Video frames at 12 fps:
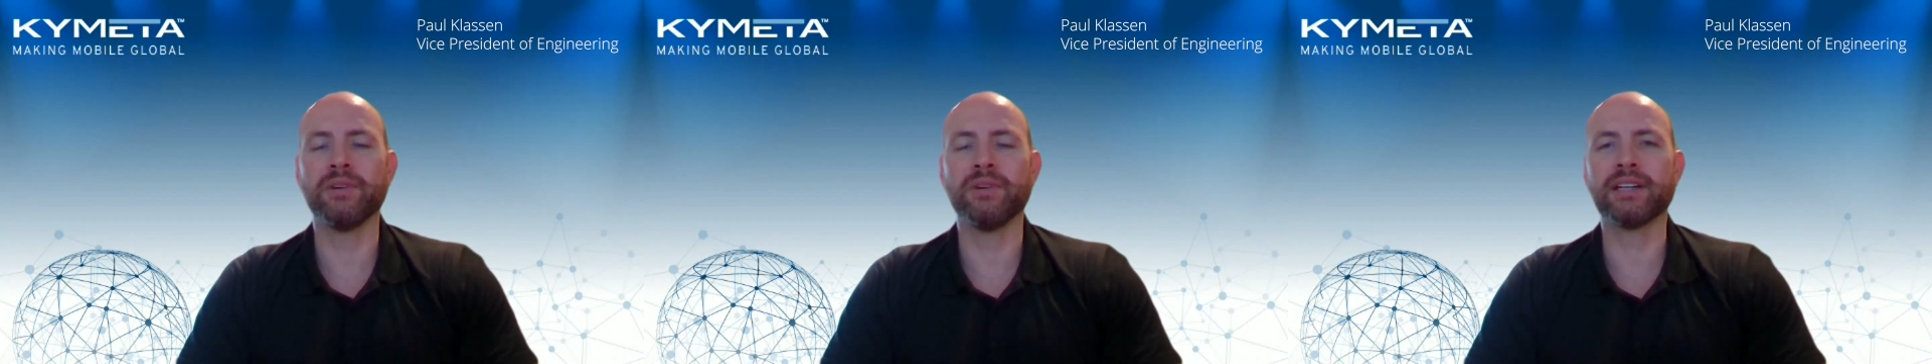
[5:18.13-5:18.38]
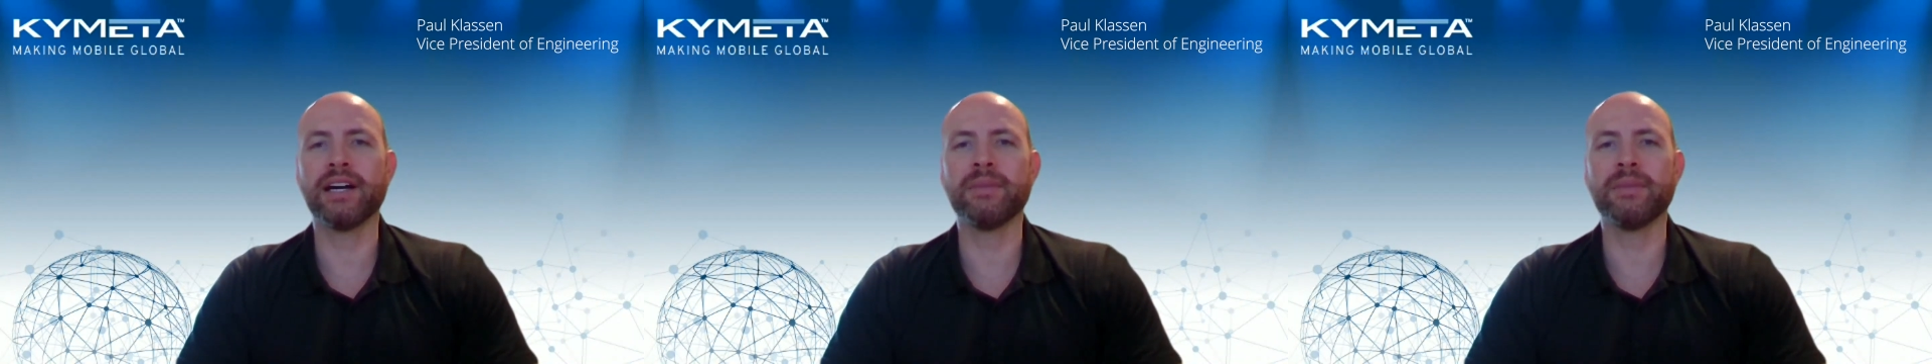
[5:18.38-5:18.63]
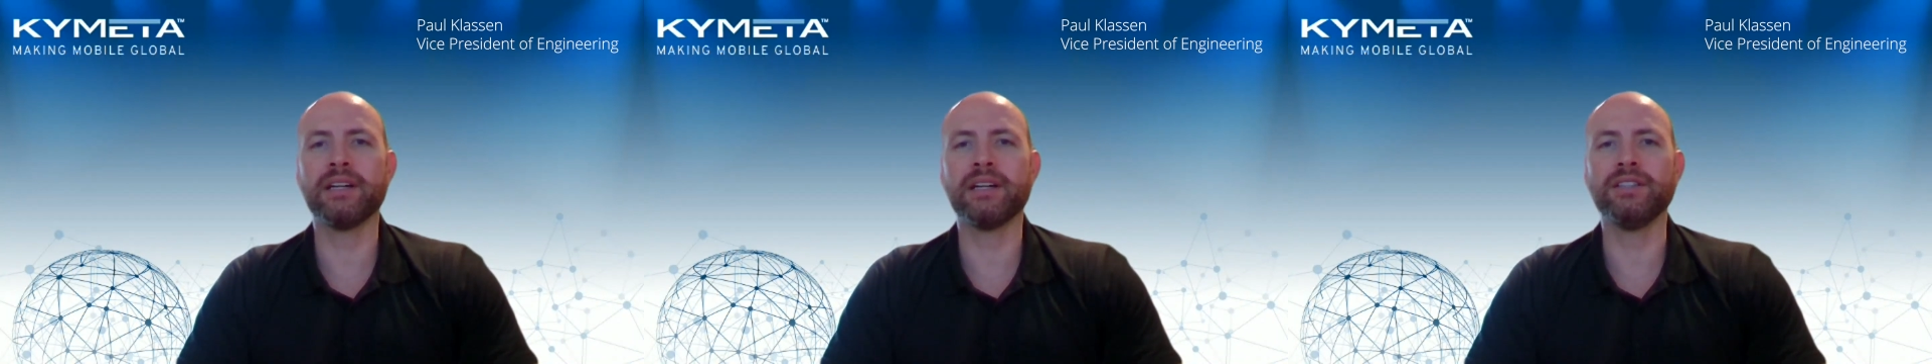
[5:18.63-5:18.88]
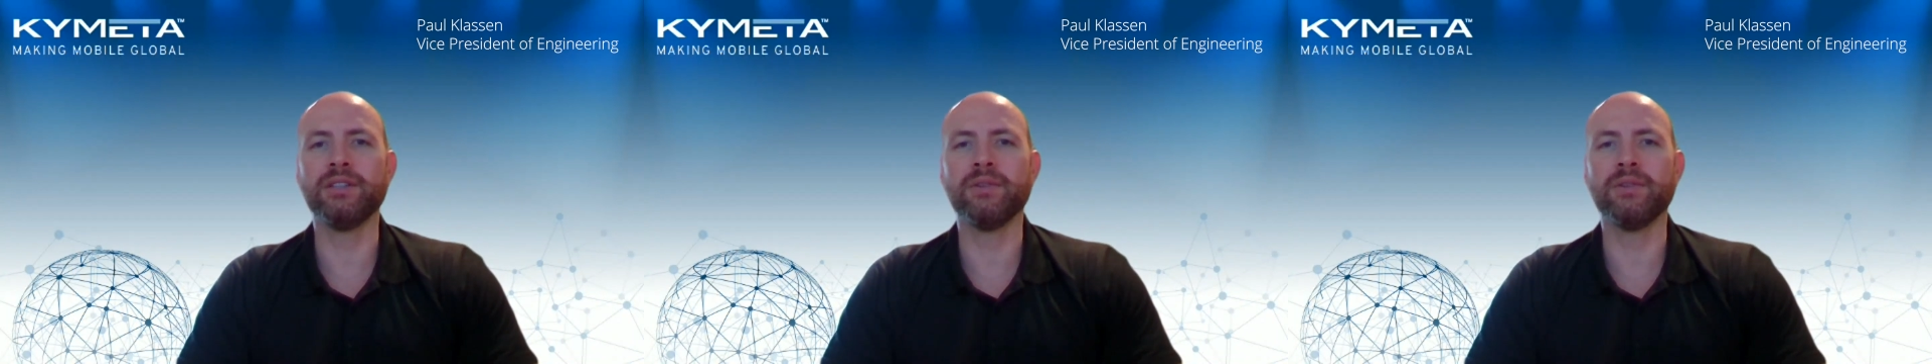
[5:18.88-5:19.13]
with the
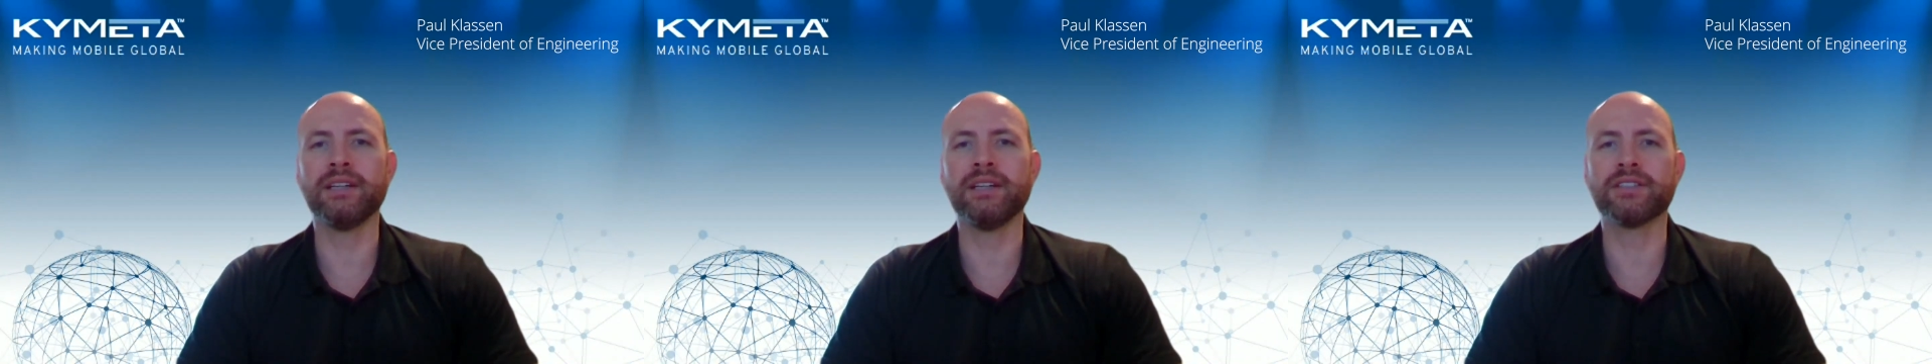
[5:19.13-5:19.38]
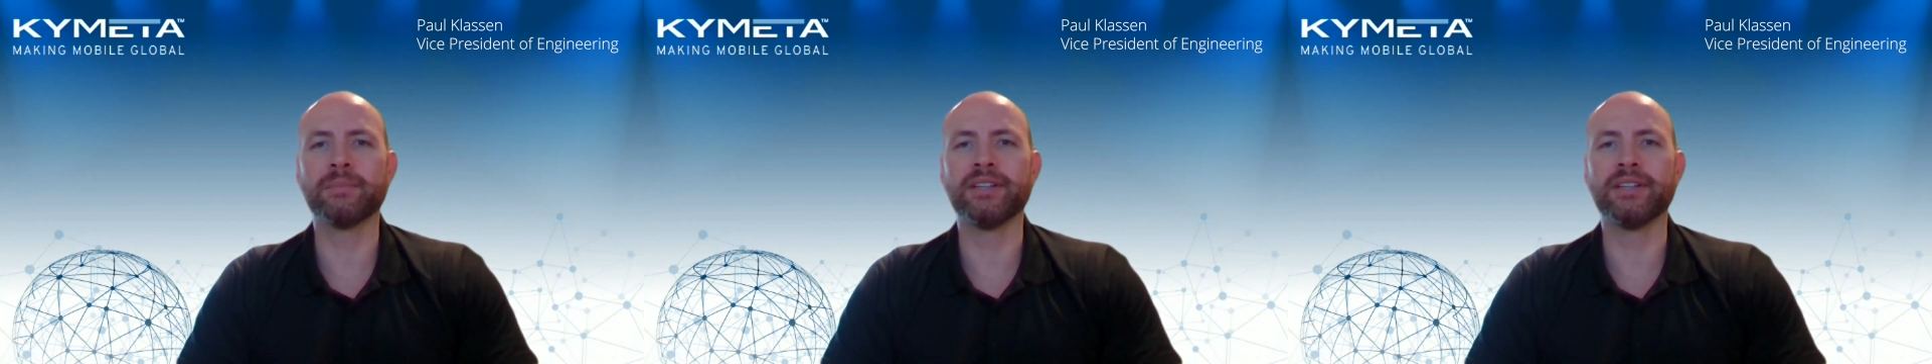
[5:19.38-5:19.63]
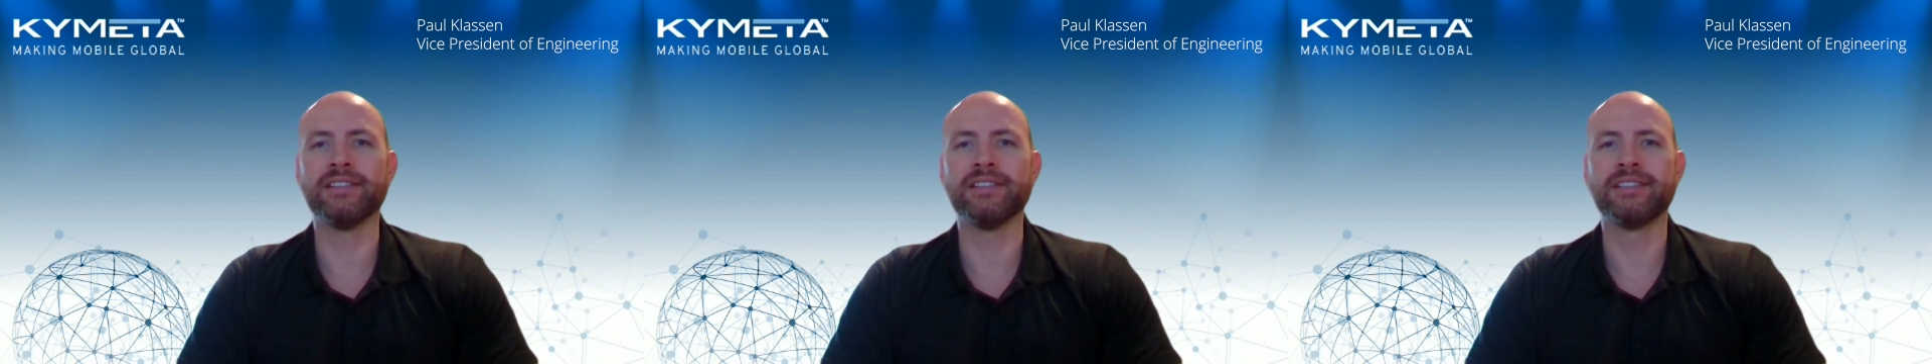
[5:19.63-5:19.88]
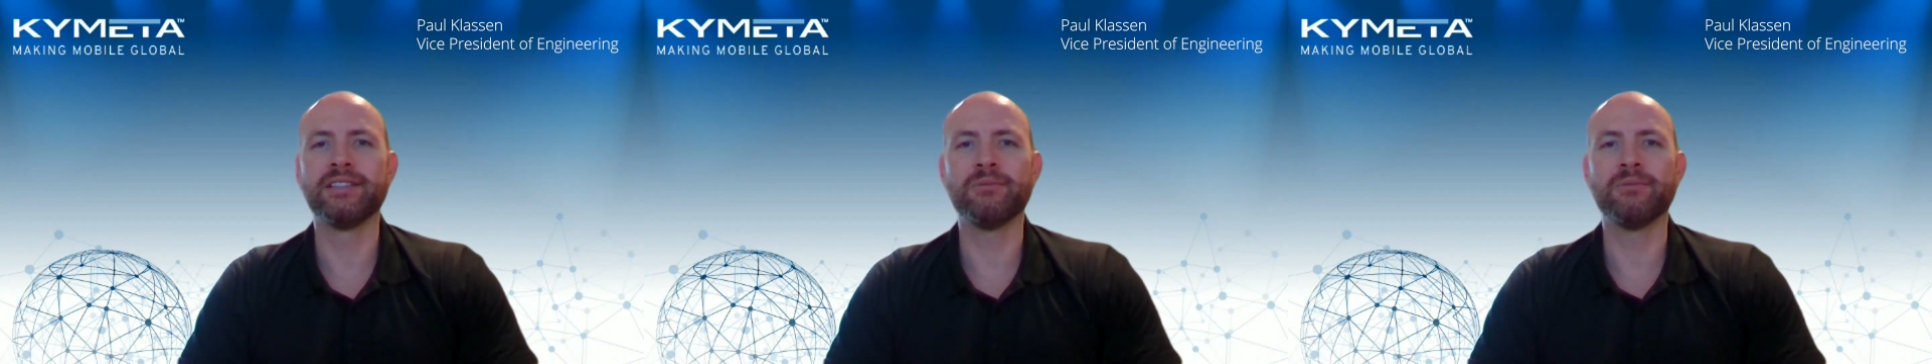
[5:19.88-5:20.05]
Kymeta U8 terminal.